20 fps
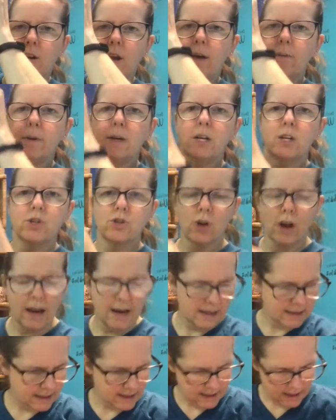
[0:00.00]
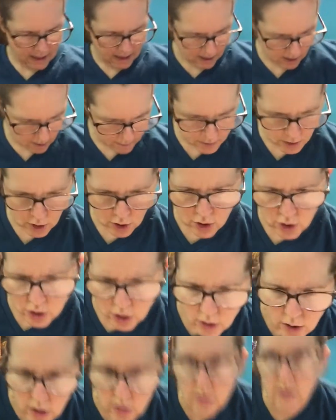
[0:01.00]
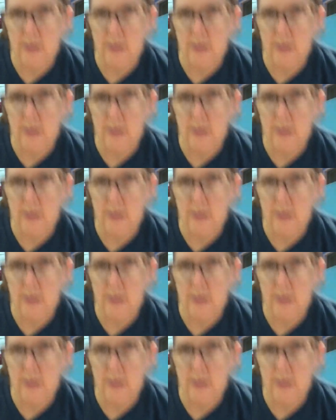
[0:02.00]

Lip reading: Now I'm going to try to stand up to show you the